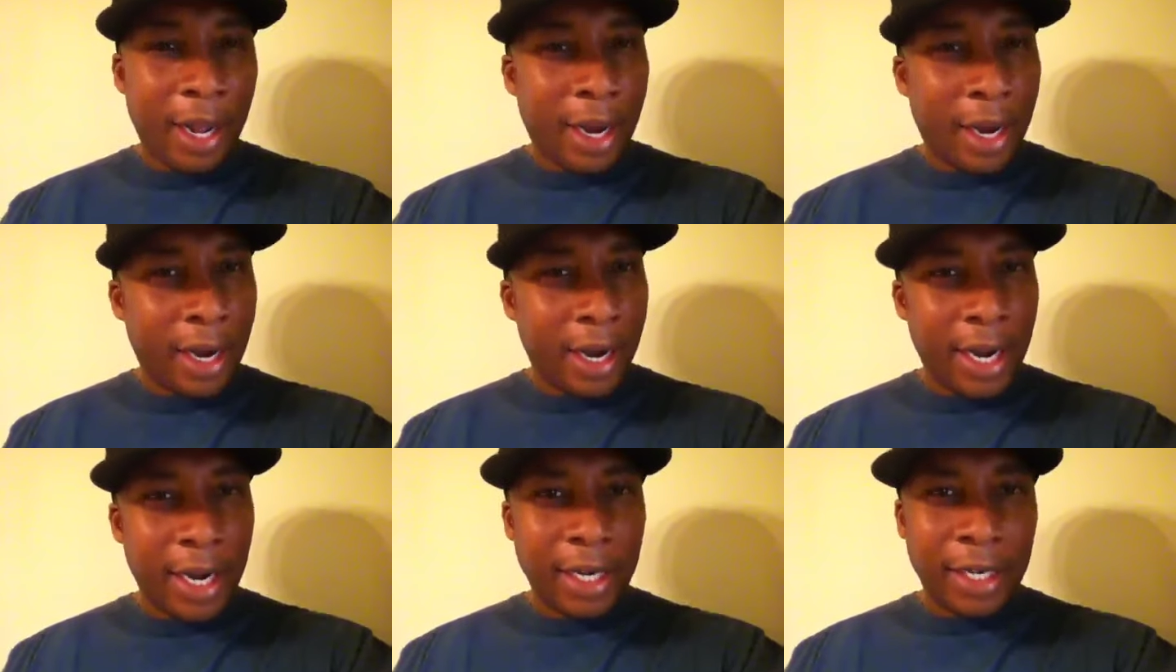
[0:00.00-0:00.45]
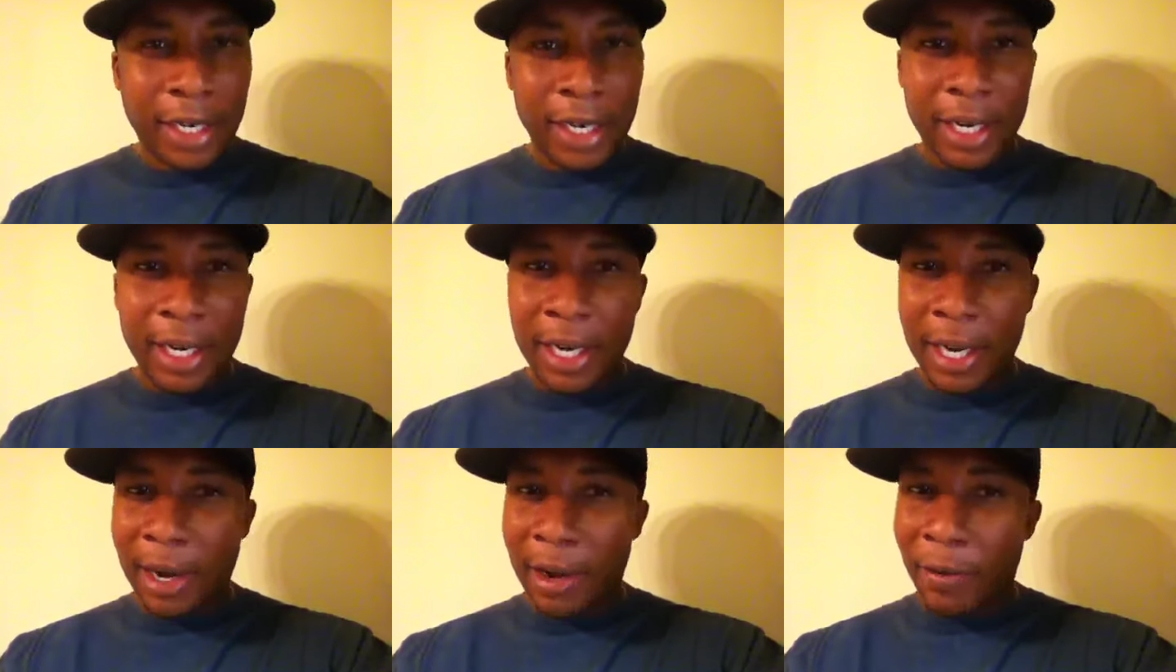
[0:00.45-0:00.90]

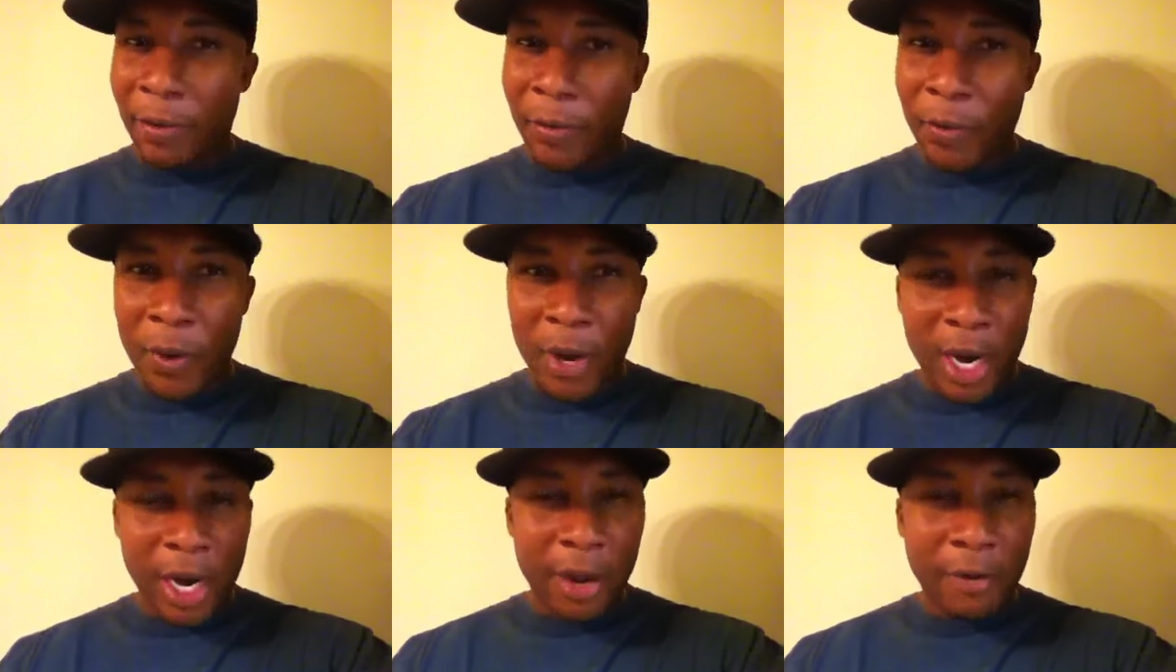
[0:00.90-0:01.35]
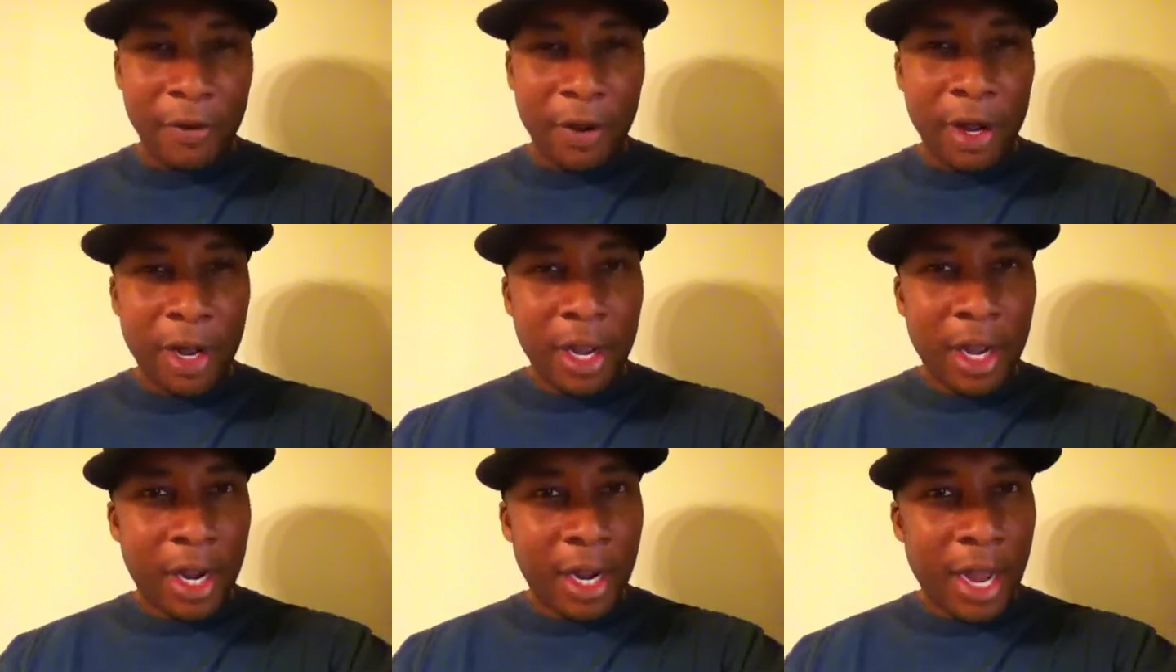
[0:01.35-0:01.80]
allegedly or
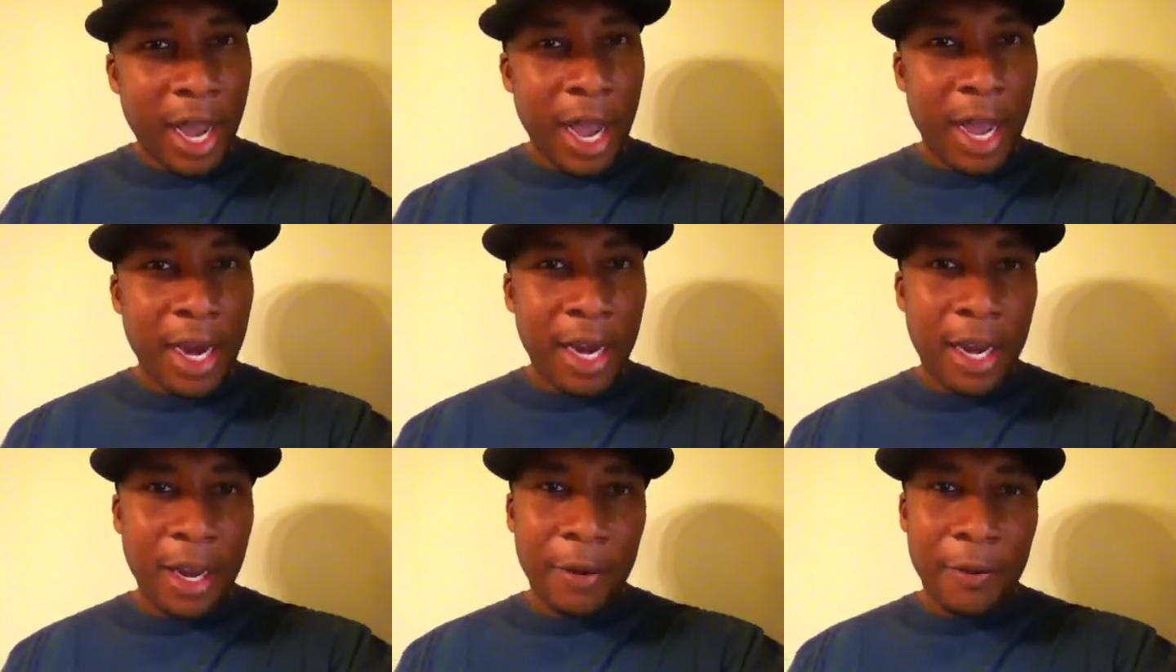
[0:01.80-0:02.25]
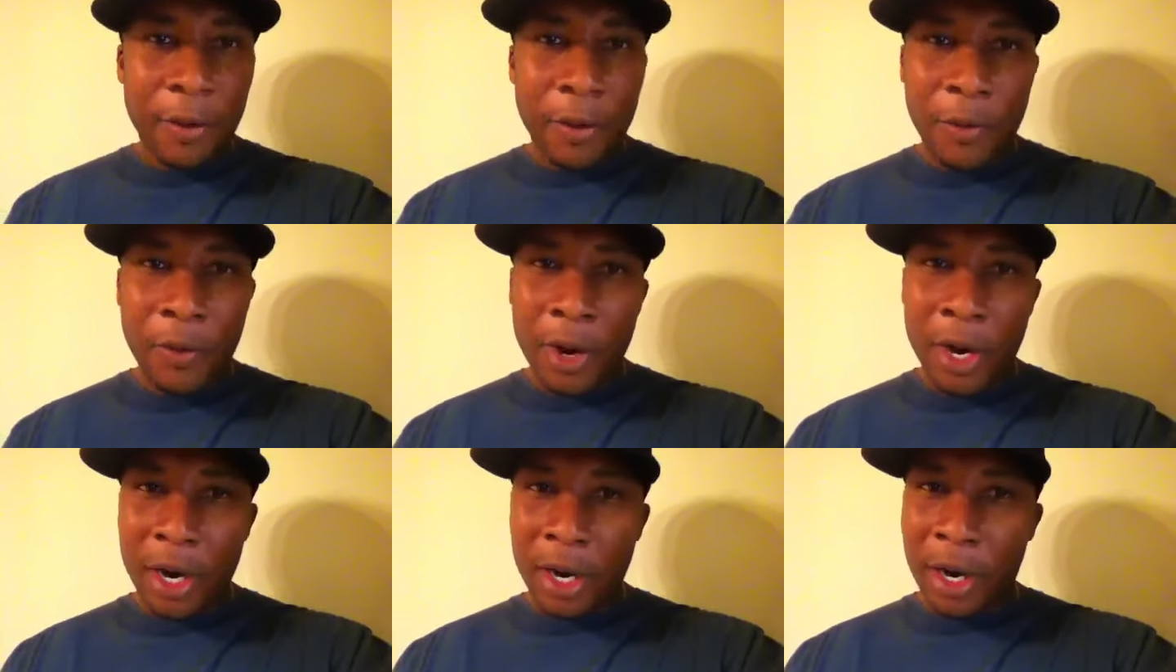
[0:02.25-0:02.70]
whatever, got hit
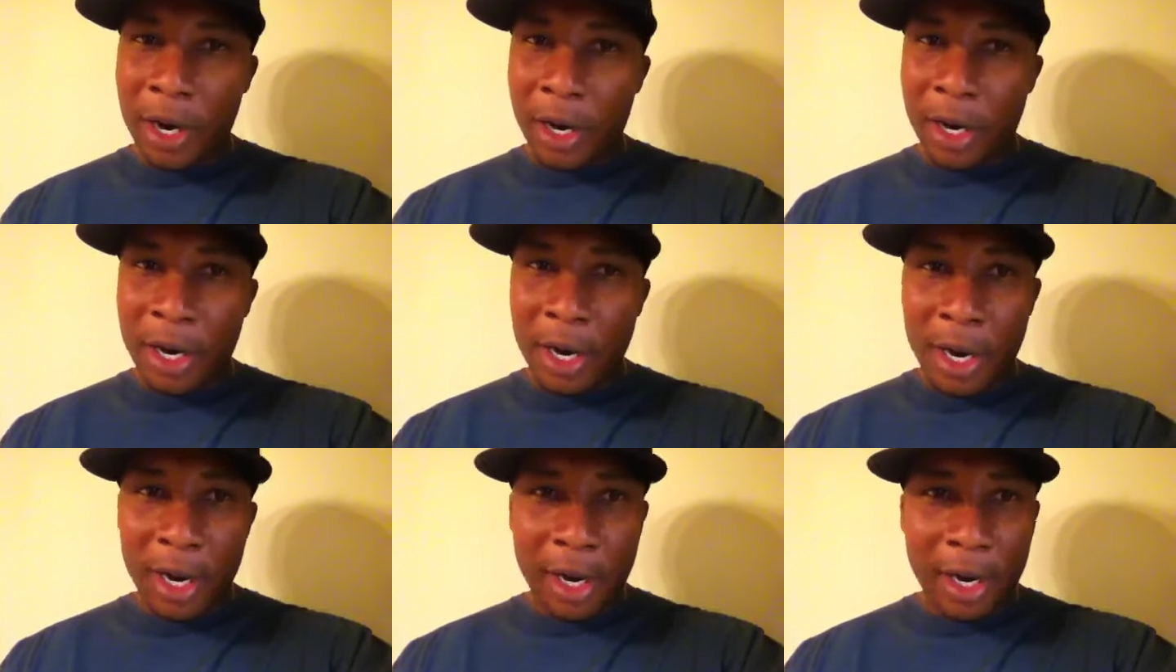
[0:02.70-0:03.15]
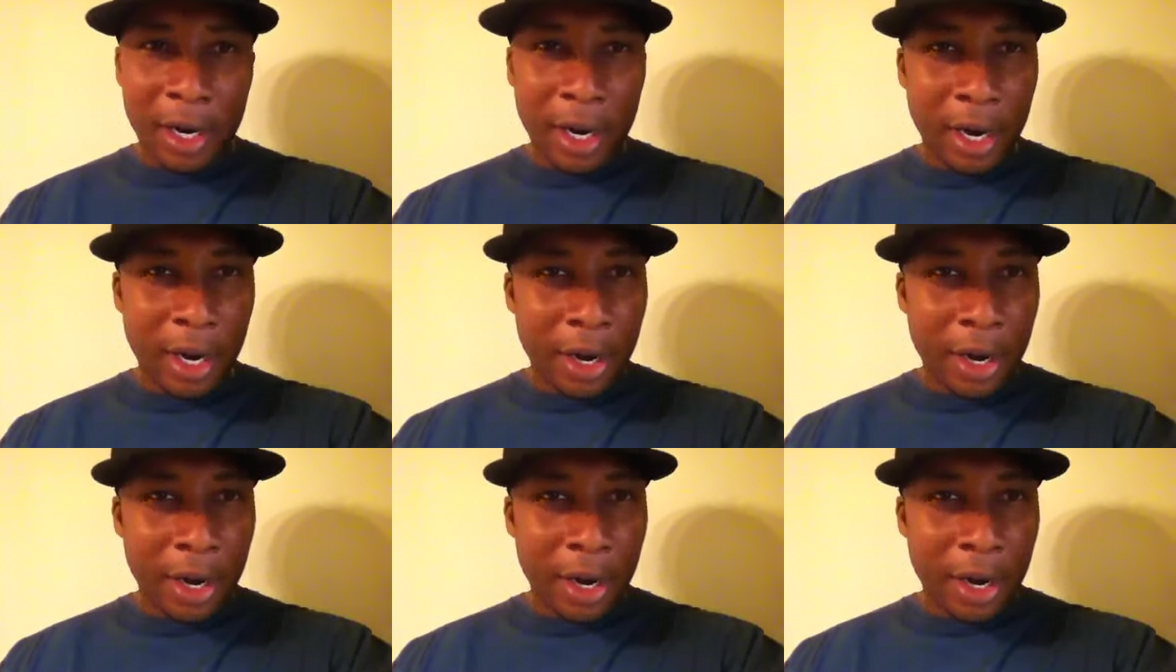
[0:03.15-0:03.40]
with one of the, the,